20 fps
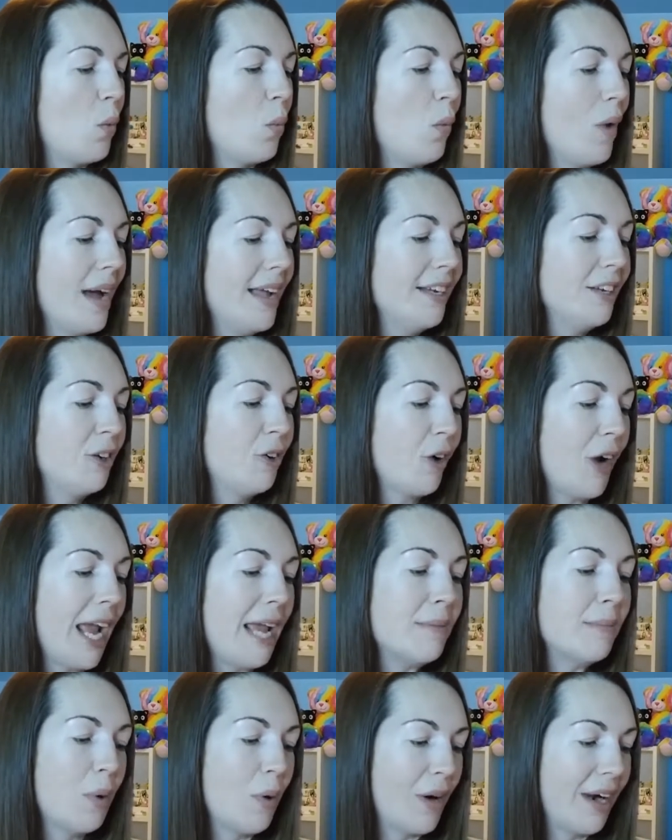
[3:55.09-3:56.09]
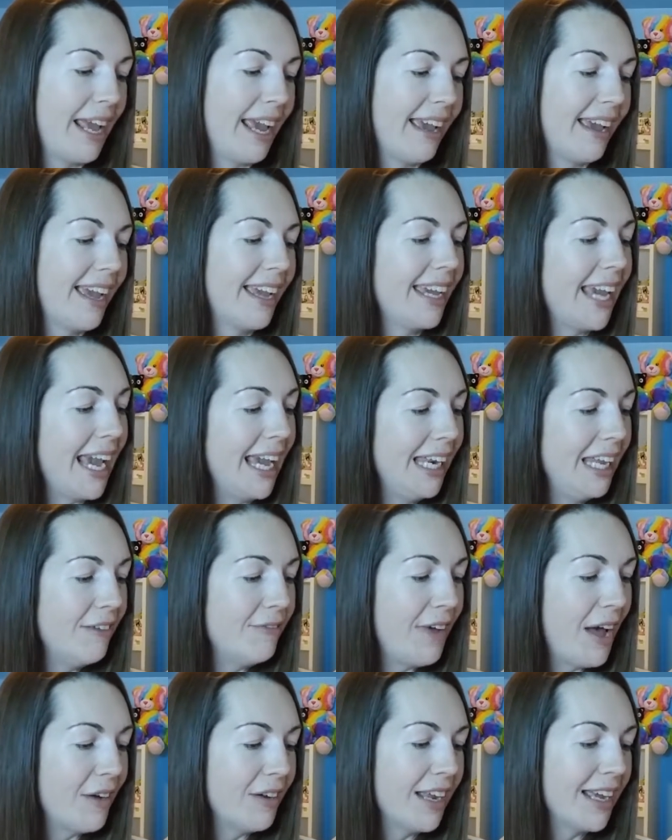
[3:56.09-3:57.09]
One gray morning, Katy
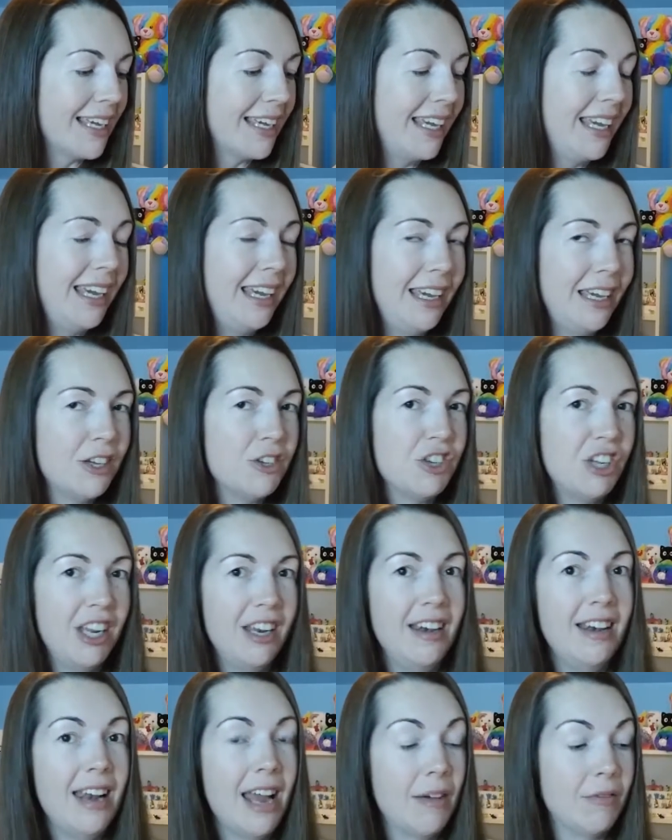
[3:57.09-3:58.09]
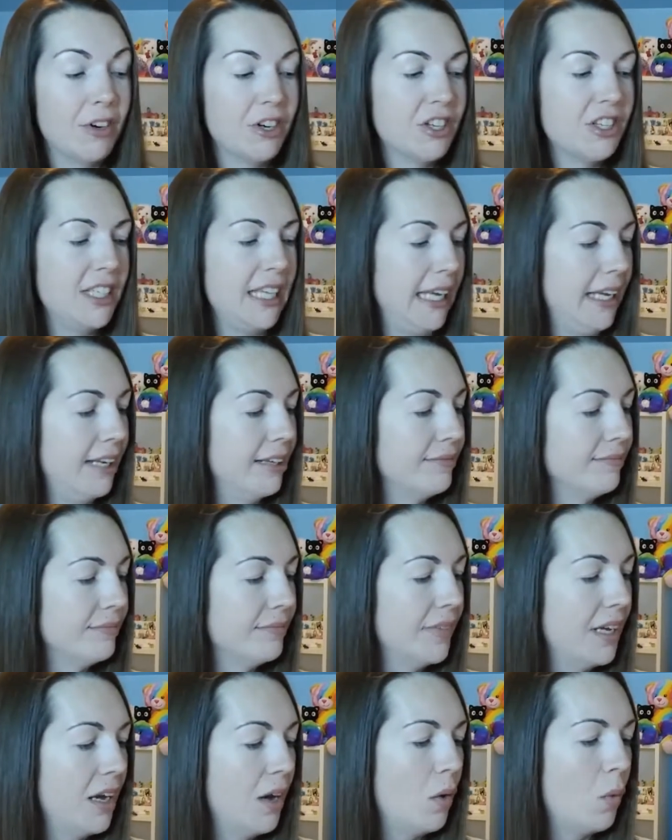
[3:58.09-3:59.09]
found a key she'd never seen.
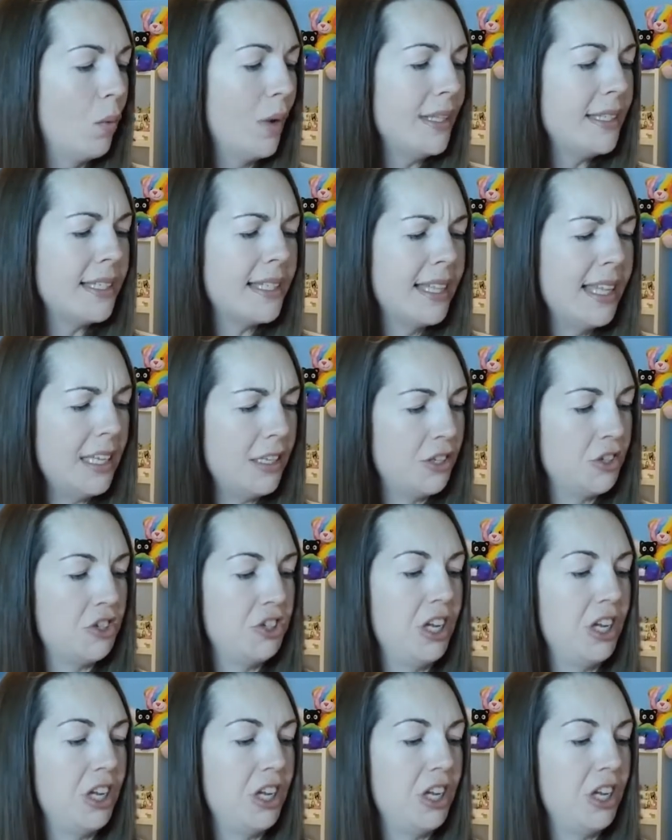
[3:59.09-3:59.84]
What's this?